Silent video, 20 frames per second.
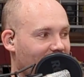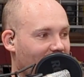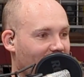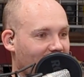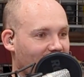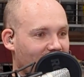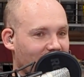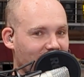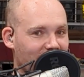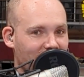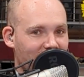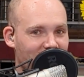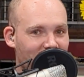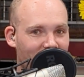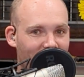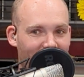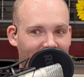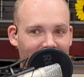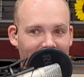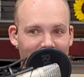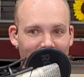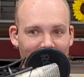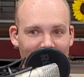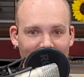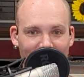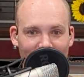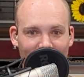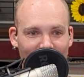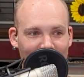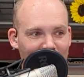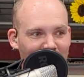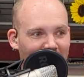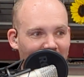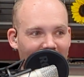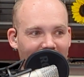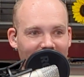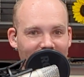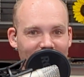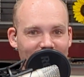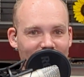I got this great Bluetooth
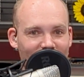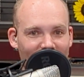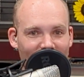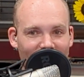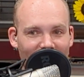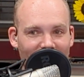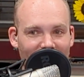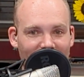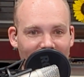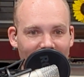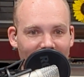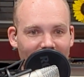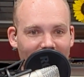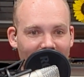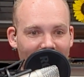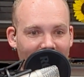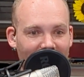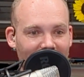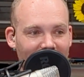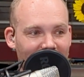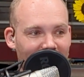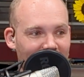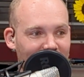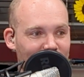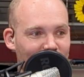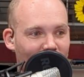page turning thing, and guess